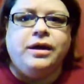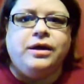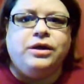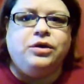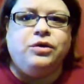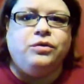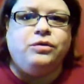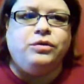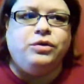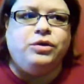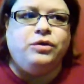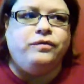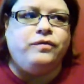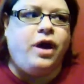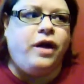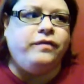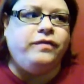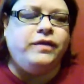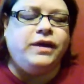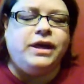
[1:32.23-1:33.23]
you've
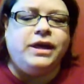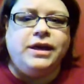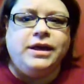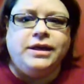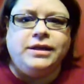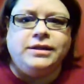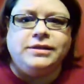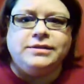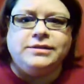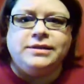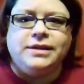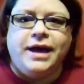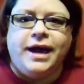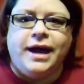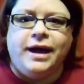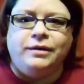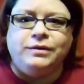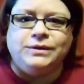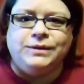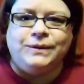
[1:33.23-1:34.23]
got the kids and the
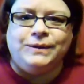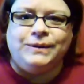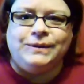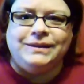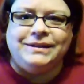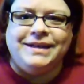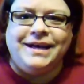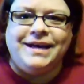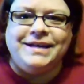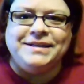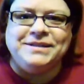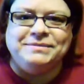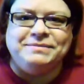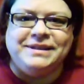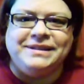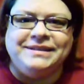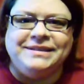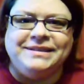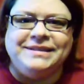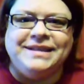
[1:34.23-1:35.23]
household and the
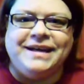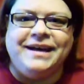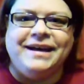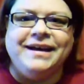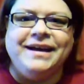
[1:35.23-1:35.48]
husband.